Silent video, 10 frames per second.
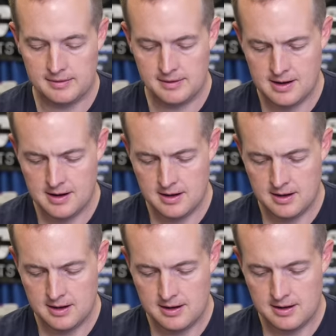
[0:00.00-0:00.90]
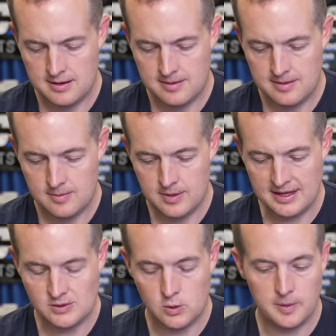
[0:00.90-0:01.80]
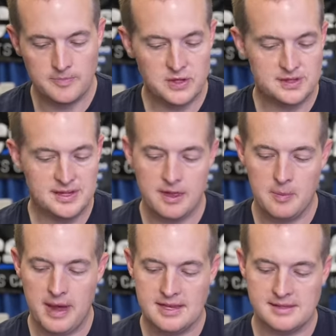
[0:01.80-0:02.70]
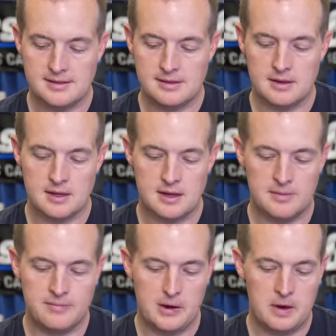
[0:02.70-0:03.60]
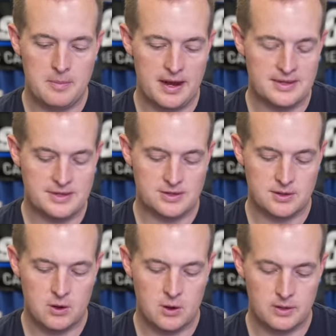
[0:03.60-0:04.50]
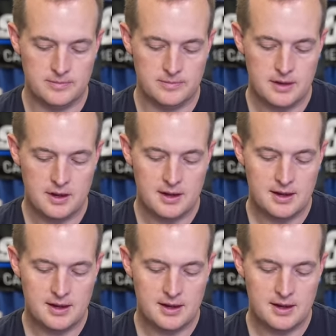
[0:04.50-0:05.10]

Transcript: Right. But that's cool. So you see how the base, the veteran bases are gold. Right.